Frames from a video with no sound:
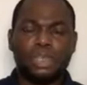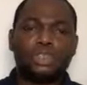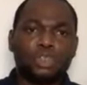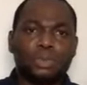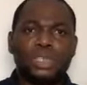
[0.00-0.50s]

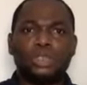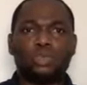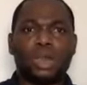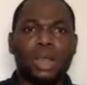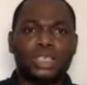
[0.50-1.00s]
trooping
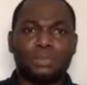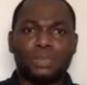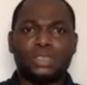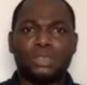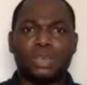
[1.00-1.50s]
into our
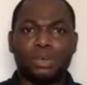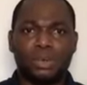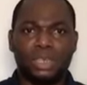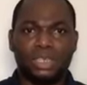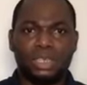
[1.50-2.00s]
space
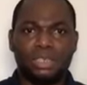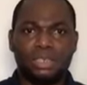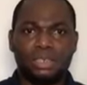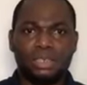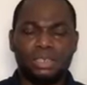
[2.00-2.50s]
unregulated,
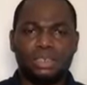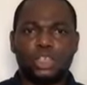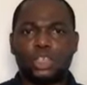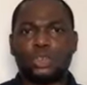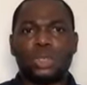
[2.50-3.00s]

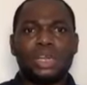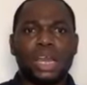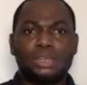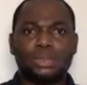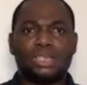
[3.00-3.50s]
destroying
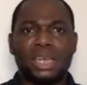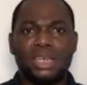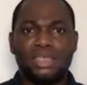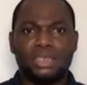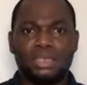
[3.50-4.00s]
our
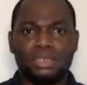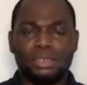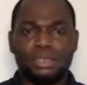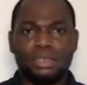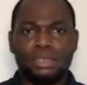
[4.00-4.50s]
society
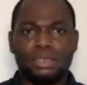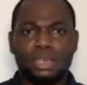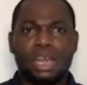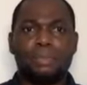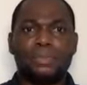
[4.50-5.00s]

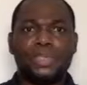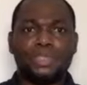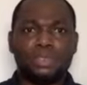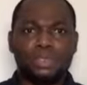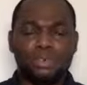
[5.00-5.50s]
and our
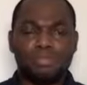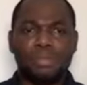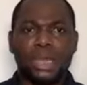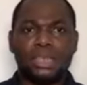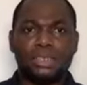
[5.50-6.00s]
peace of
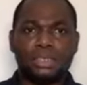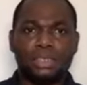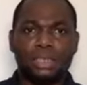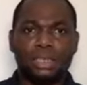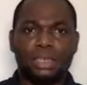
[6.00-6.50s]
mind.
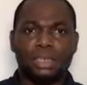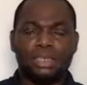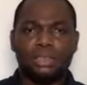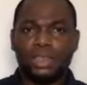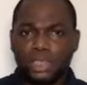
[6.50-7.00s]

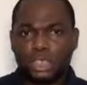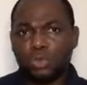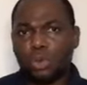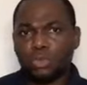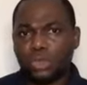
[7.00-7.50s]
This is
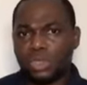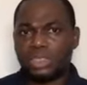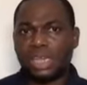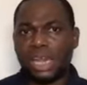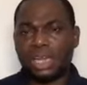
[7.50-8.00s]
what we
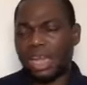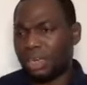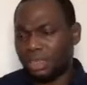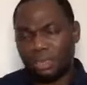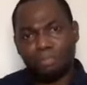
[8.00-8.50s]
dislike.
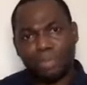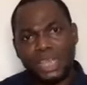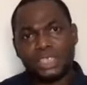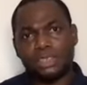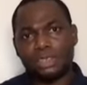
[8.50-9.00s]
And the
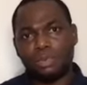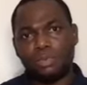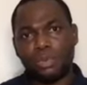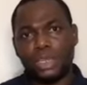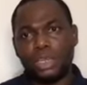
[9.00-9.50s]
best
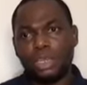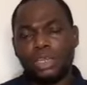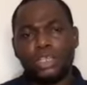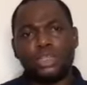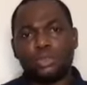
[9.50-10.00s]
way
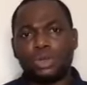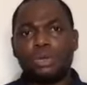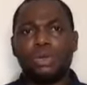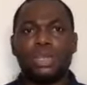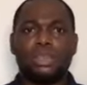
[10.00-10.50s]
is to
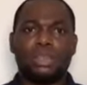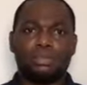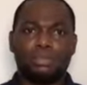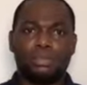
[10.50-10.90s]
regulate them.